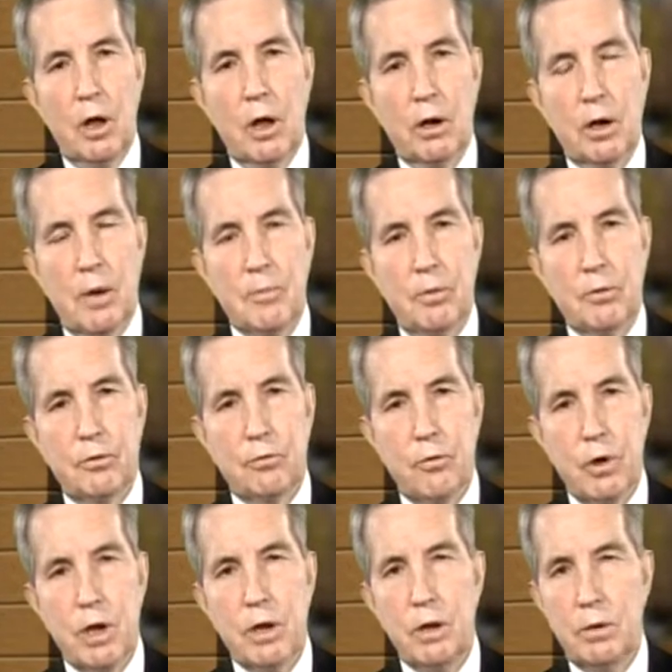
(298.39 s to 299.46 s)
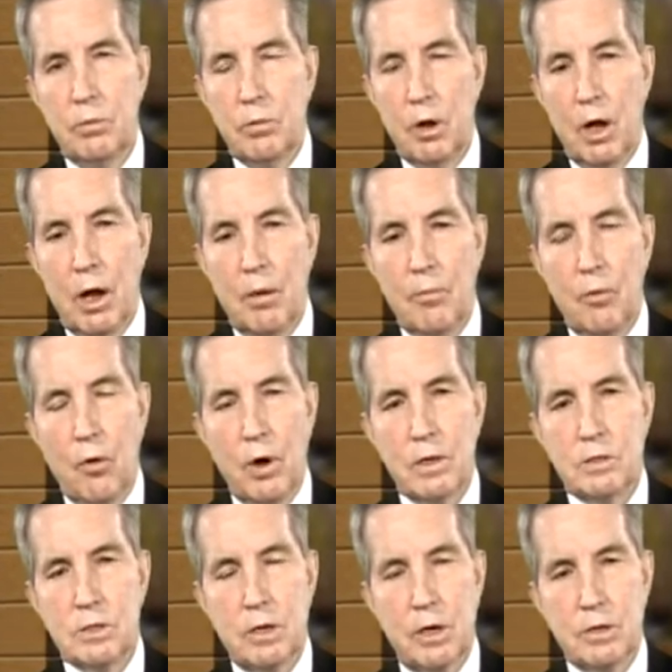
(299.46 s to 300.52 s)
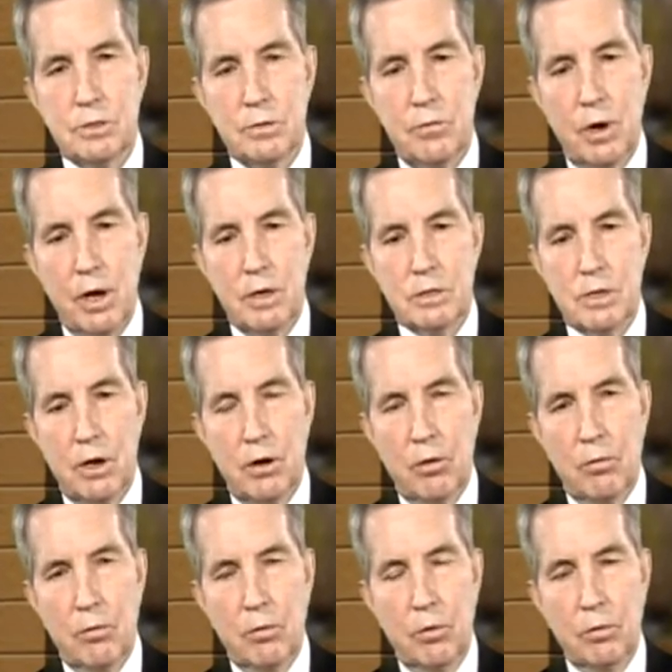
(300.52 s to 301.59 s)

A couple, three points that I should raise there, or